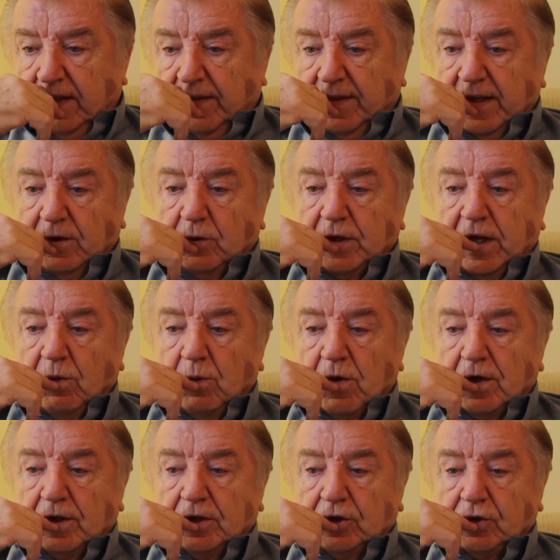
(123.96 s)
that they
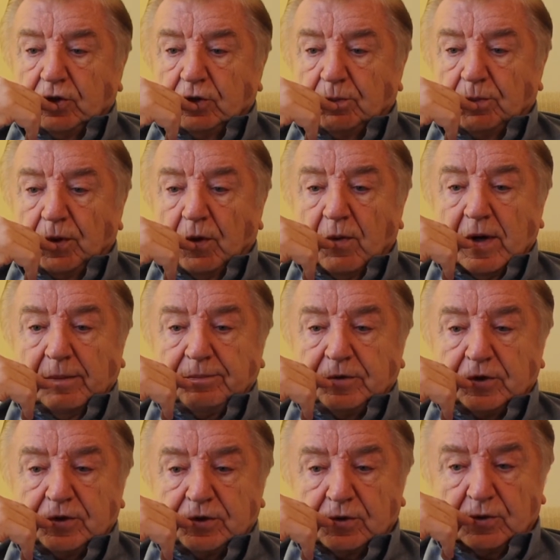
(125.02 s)
wanted to blow up
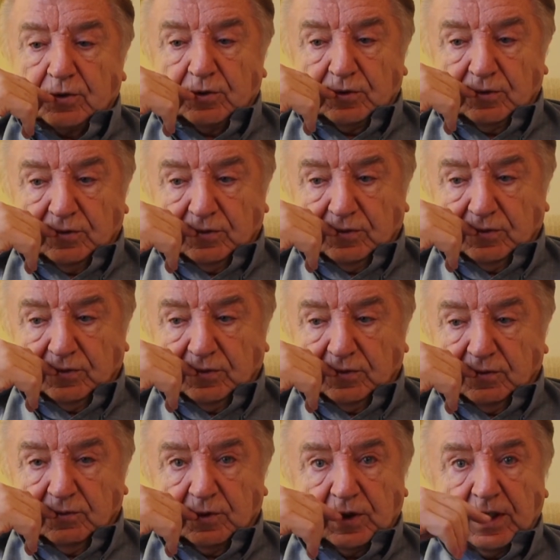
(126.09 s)
the school
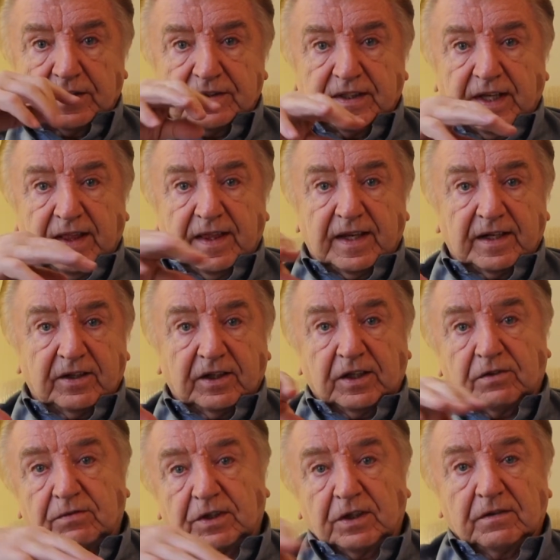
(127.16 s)
with us in there to
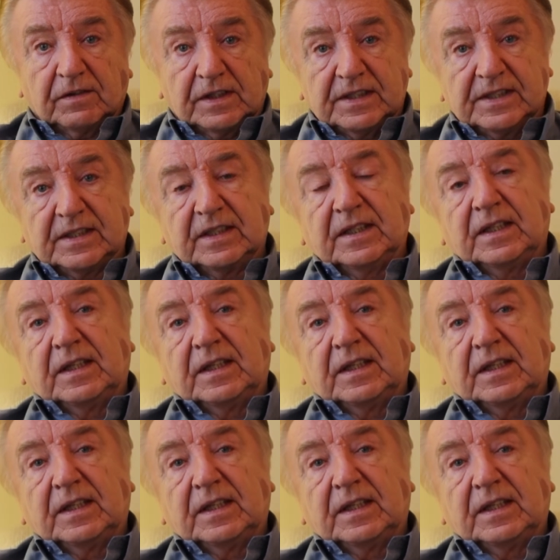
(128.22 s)
get rid of us.